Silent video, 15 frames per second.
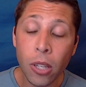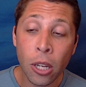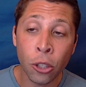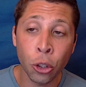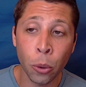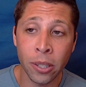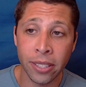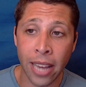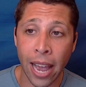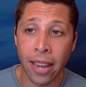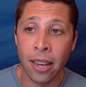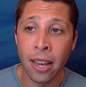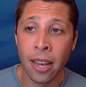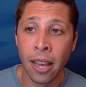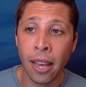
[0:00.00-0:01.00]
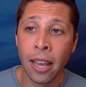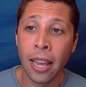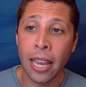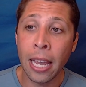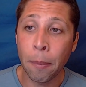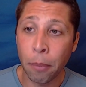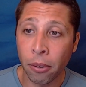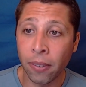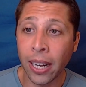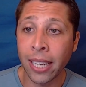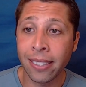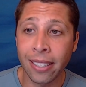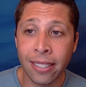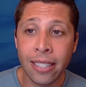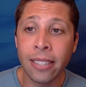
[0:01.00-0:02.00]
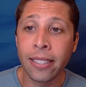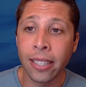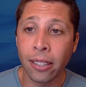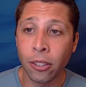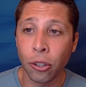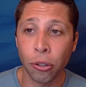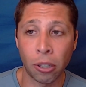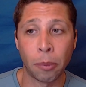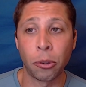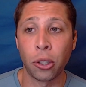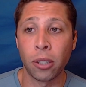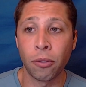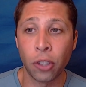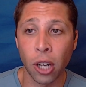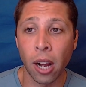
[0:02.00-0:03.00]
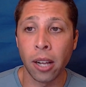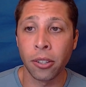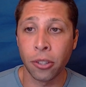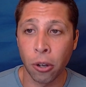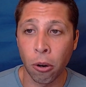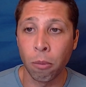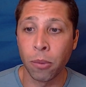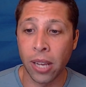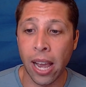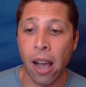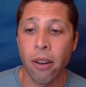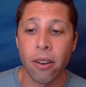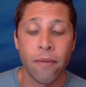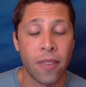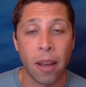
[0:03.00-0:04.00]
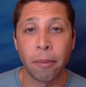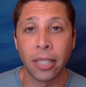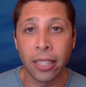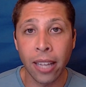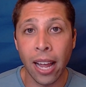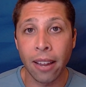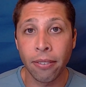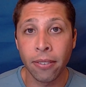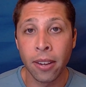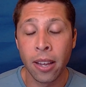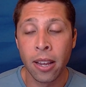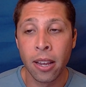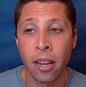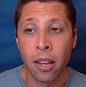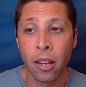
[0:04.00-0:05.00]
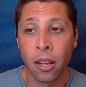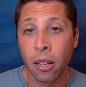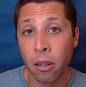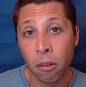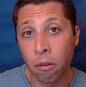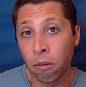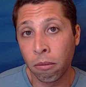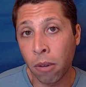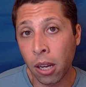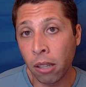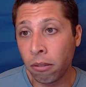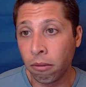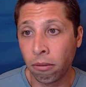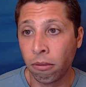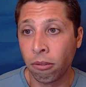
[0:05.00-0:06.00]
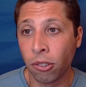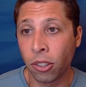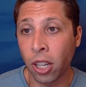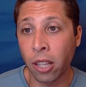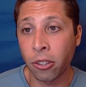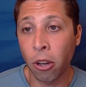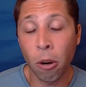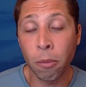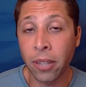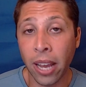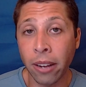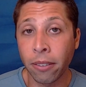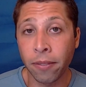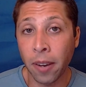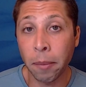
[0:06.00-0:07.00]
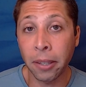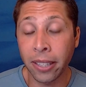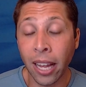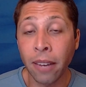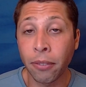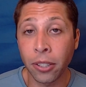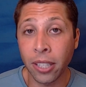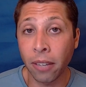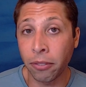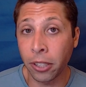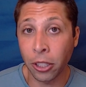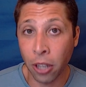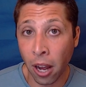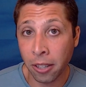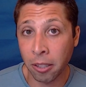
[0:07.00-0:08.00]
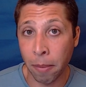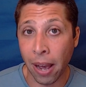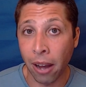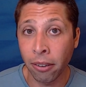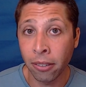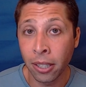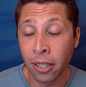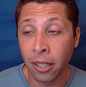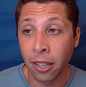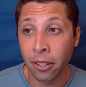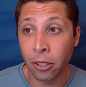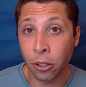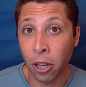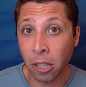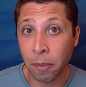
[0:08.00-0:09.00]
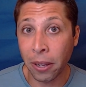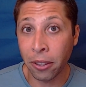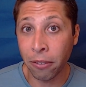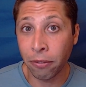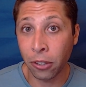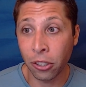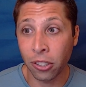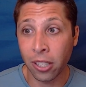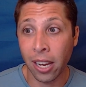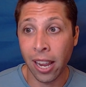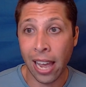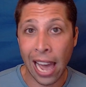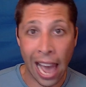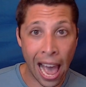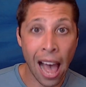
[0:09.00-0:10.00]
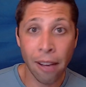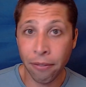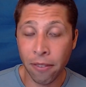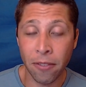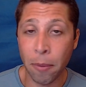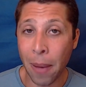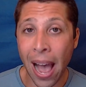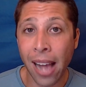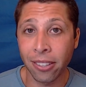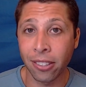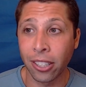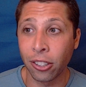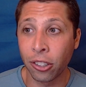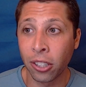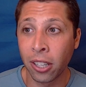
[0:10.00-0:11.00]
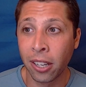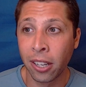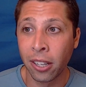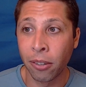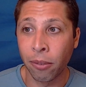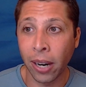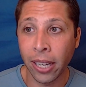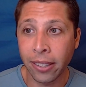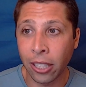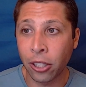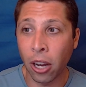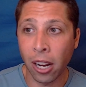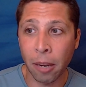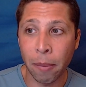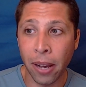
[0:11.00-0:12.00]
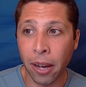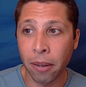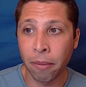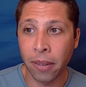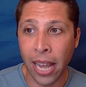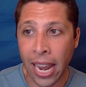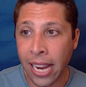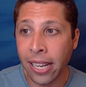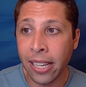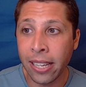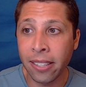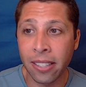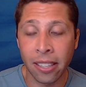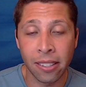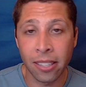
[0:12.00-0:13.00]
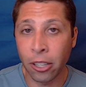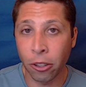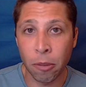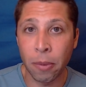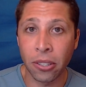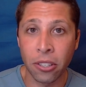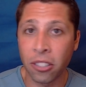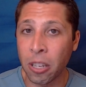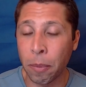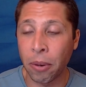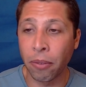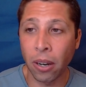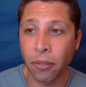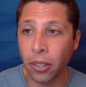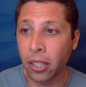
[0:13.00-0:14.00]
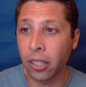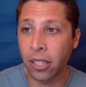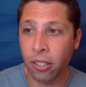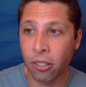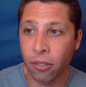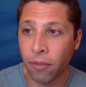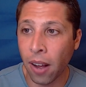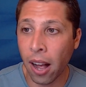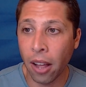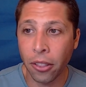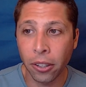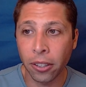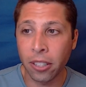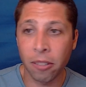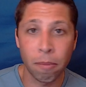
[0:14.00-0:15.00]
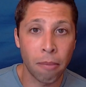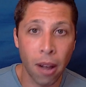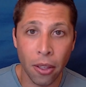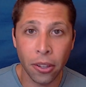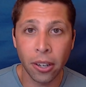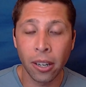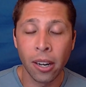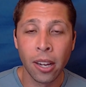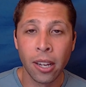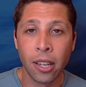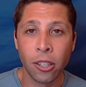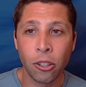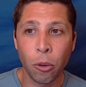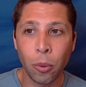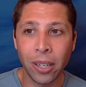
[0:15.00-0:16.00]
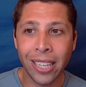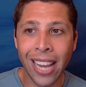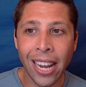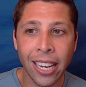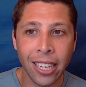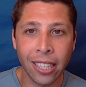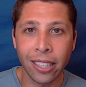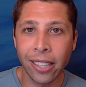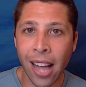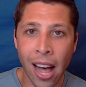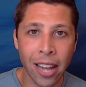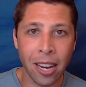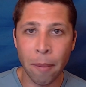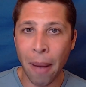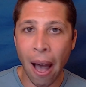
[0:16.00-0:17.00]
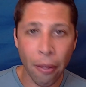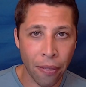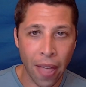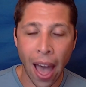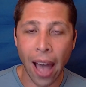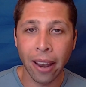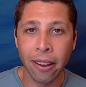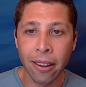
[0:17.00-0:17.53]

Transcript: Choice A it provides a detailed description of John's hometown and family life. Well, John's hometown and family life are definitely talked about. They're talked about in the first half of the passage, right? They talk about Hades uh, near the Mississippi River, his father, his mother. So we're getting a lot about that.